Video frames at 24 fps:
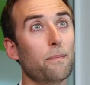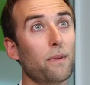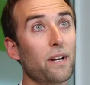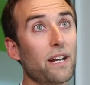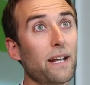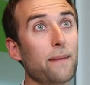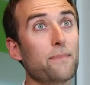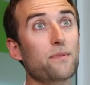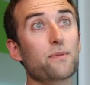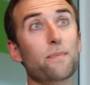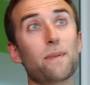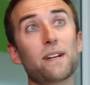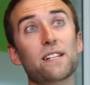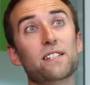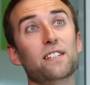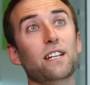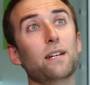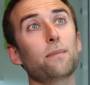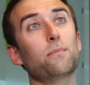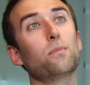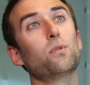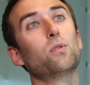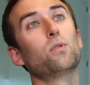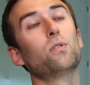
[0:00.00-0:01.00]
My name is Matt
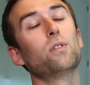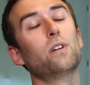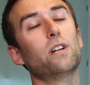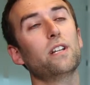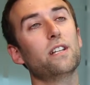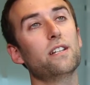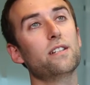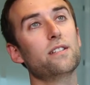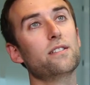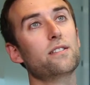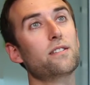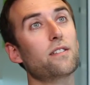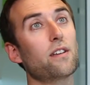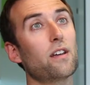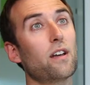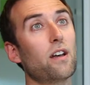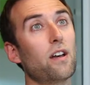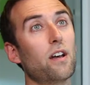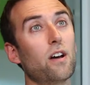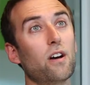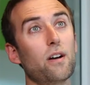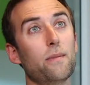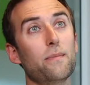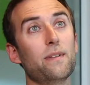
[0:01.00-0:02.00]
Skidmore, and
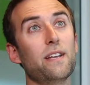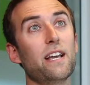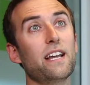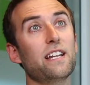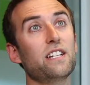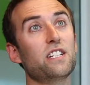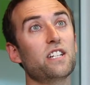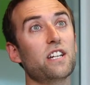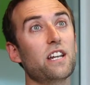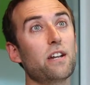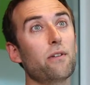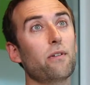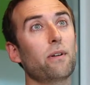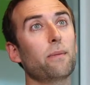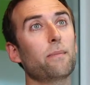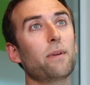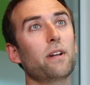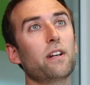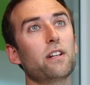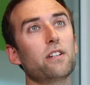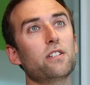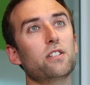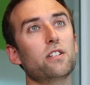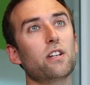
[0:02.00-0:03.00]
I'm the engineering
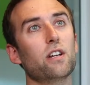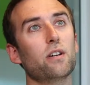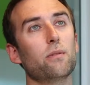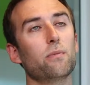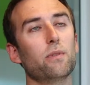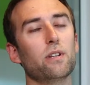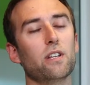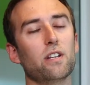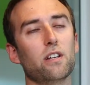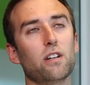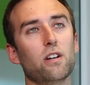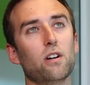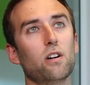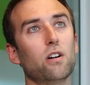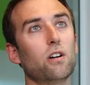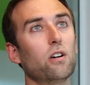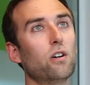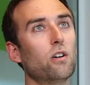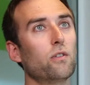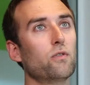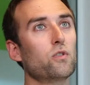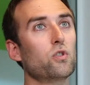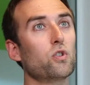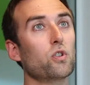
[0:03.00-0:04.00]
manager within our
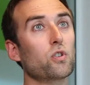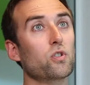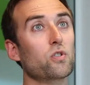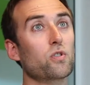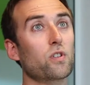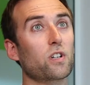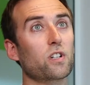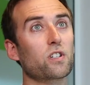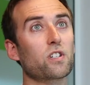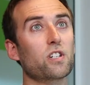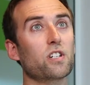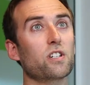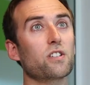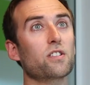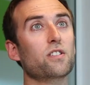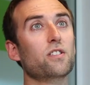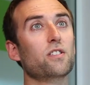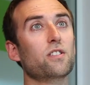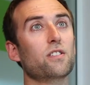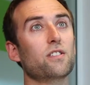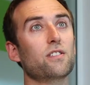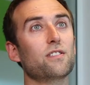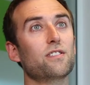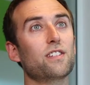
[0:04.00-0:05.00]
offshore
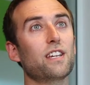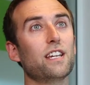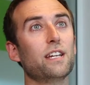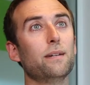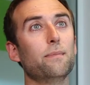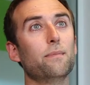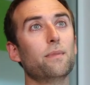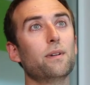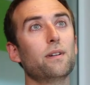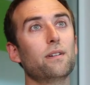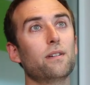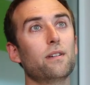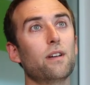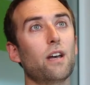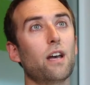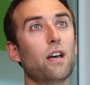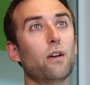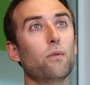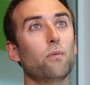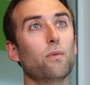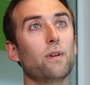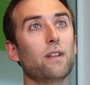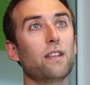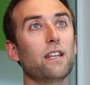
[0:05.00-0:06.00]
structures team
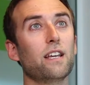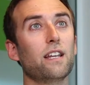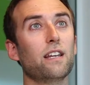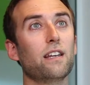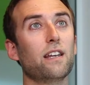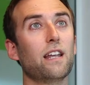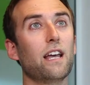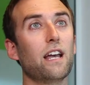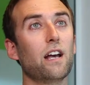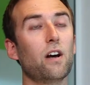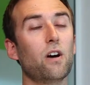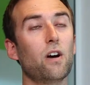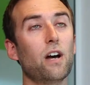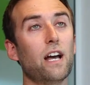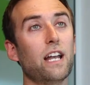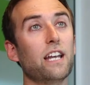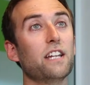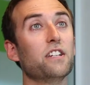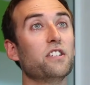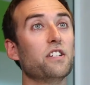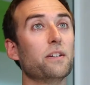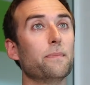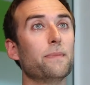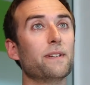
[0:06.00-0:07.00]
within our
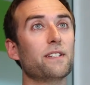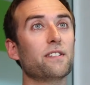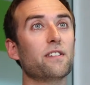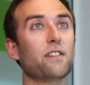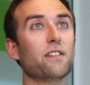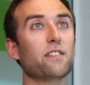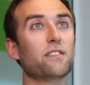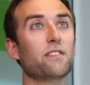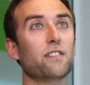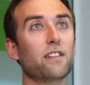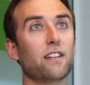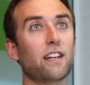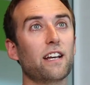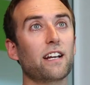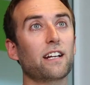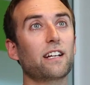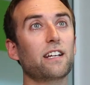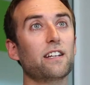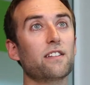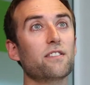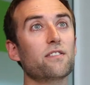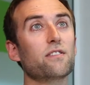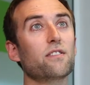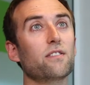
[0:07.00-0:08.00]
energy business at
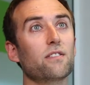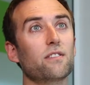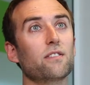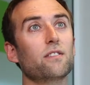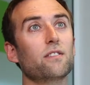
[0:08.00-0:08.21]
Atkins.